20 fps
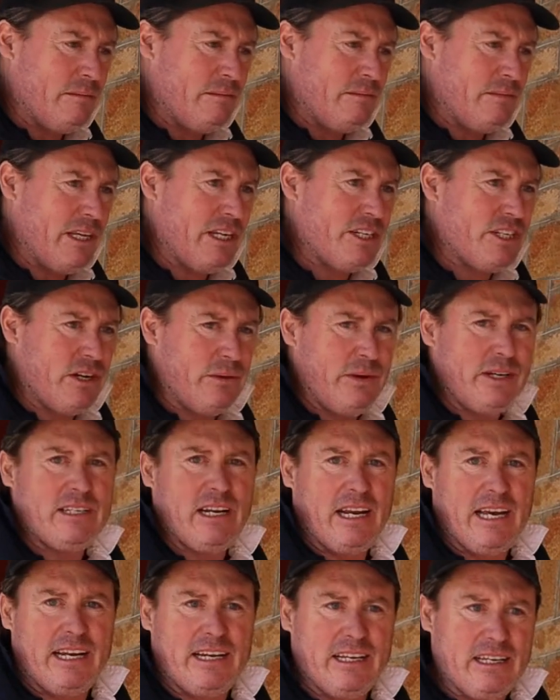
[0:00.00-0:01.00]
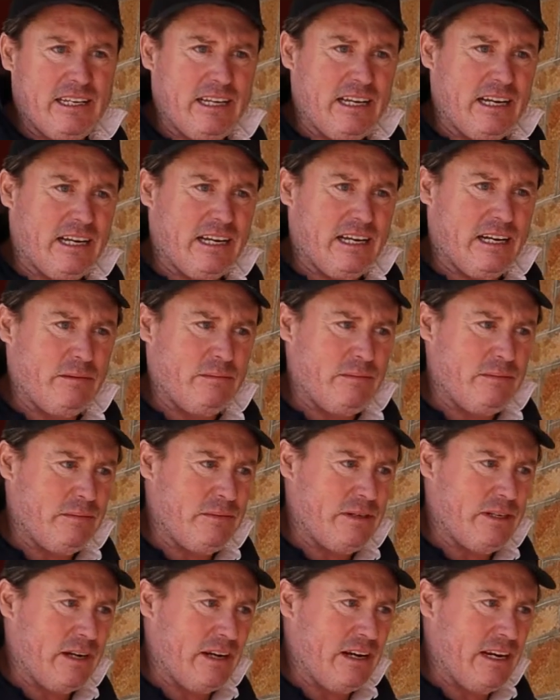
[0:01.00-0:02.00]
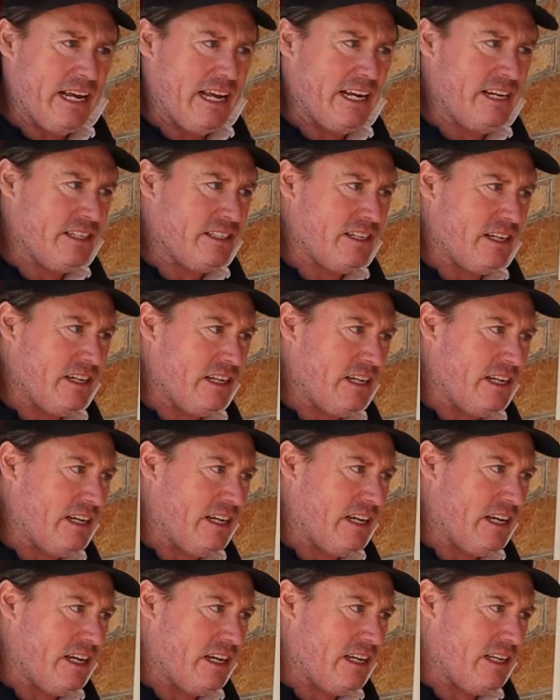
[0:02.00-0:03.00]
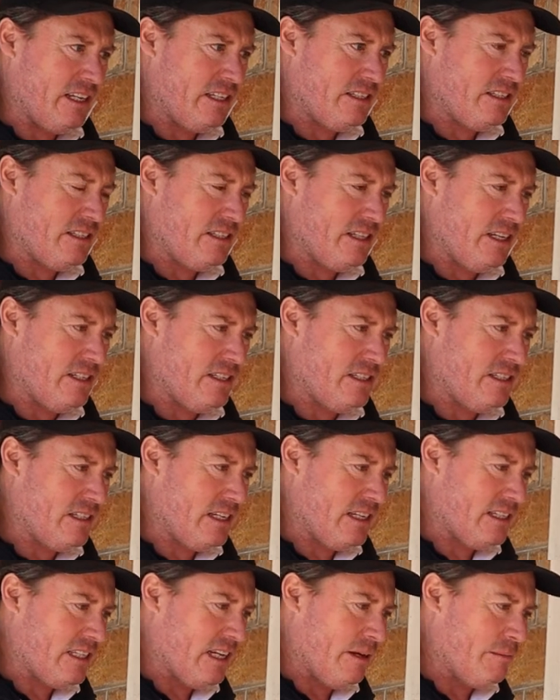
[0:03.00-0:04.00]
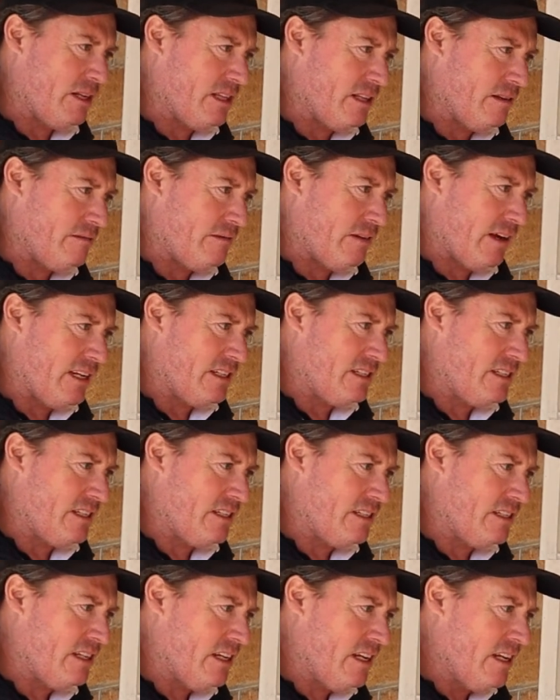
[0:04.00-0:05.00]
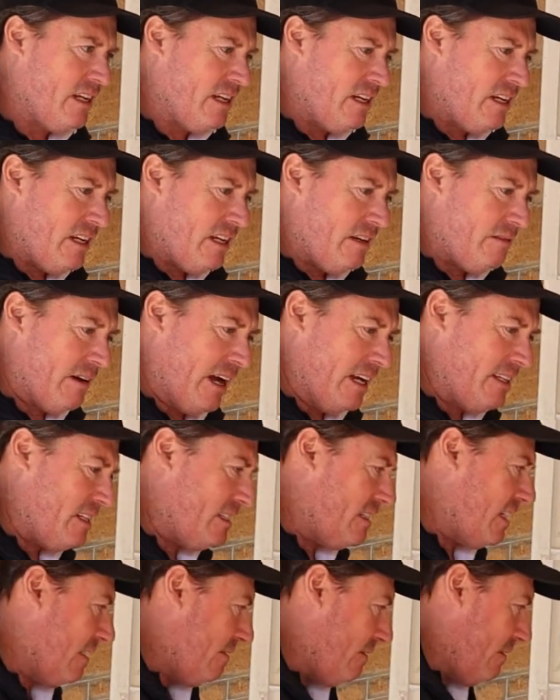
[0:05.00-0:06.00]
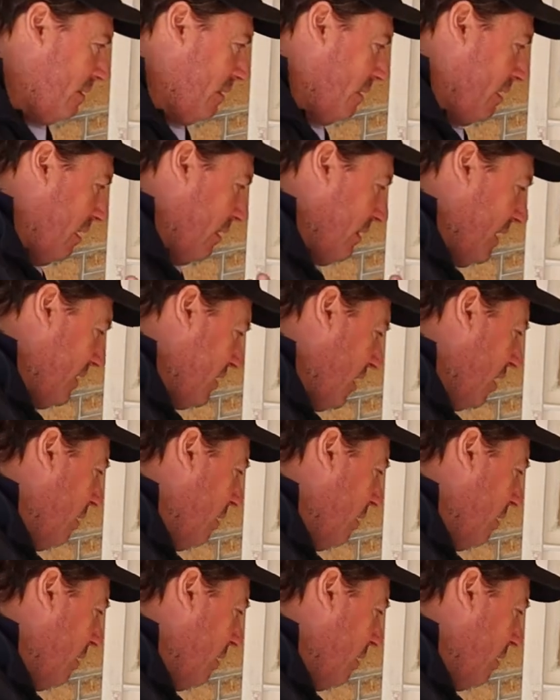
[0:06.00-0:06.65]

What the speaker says: The issue is lead. Lead is something that faces up on these old